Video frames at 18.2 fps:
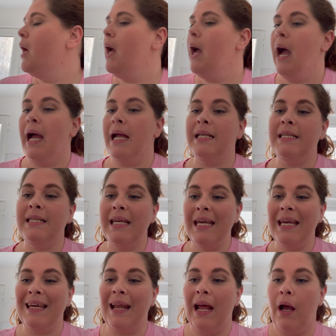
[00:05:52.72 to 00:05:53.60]
I
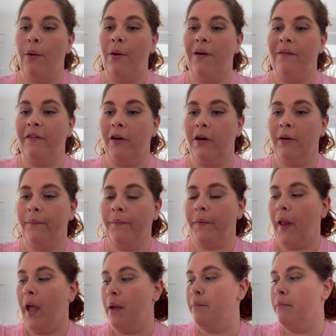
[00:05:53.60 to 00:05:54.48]
did, however,
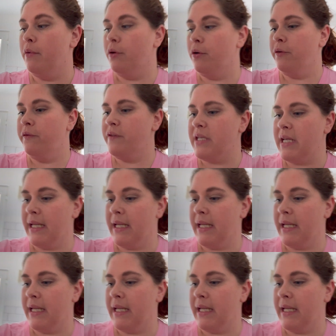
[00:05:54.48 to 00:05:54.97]
I moved